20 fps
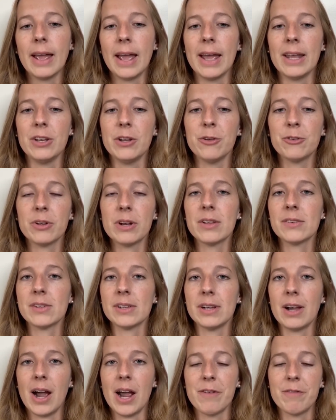and use it as
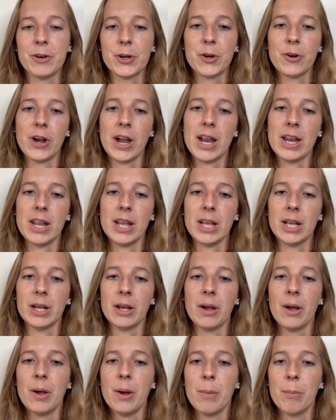a guide for
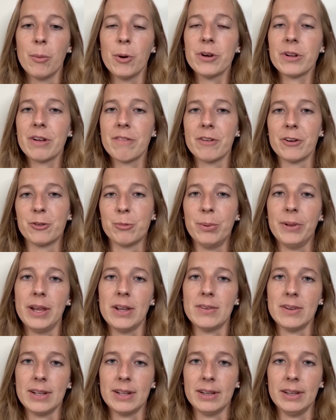creating more diverse
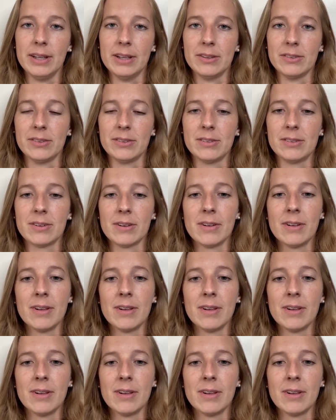planting lists.